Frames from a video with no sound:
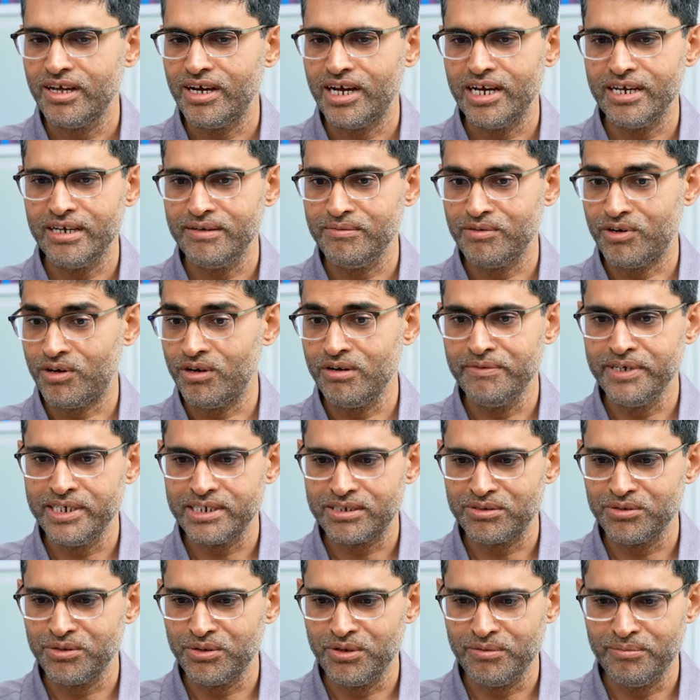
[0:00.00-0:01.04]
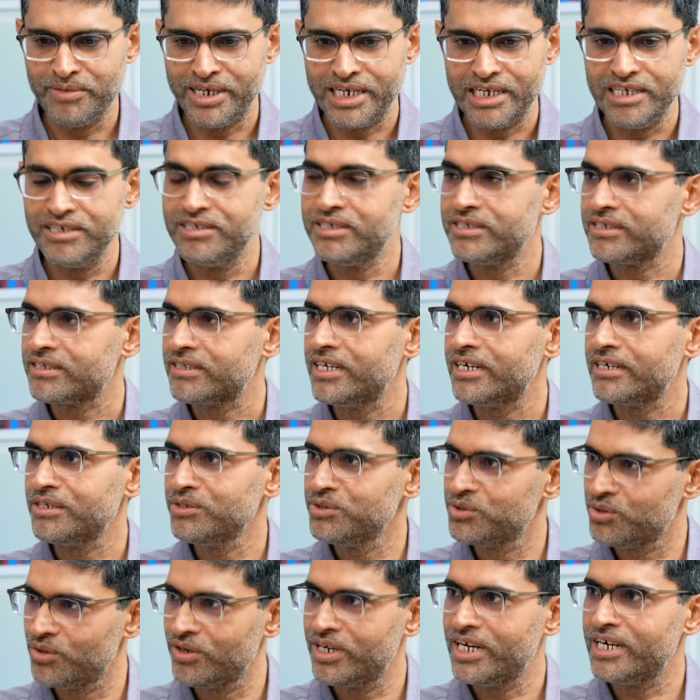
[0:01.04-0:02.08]
I always told my leaders that
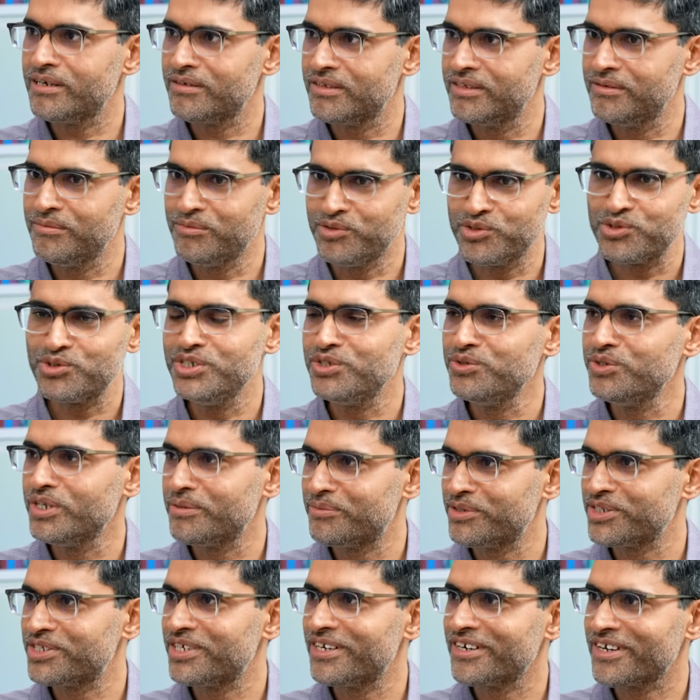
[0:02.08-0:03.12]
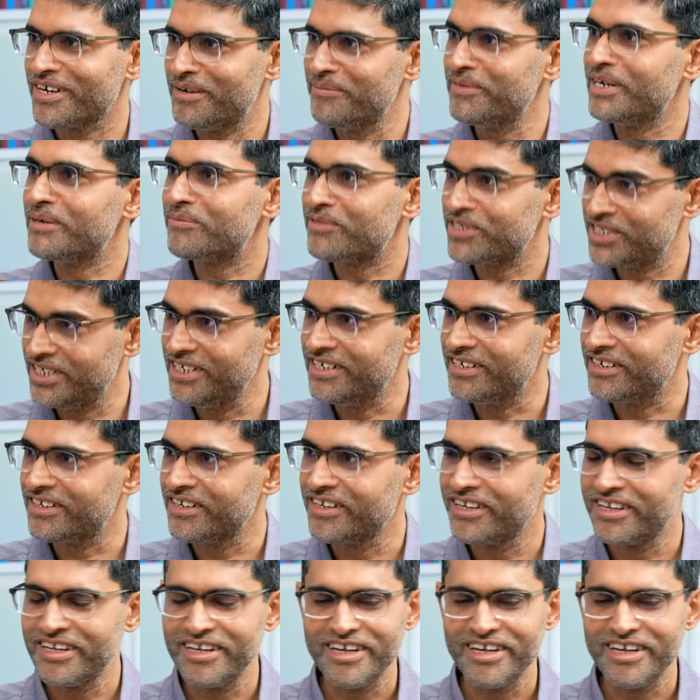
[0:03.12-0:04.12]
you should let the most junior person come and present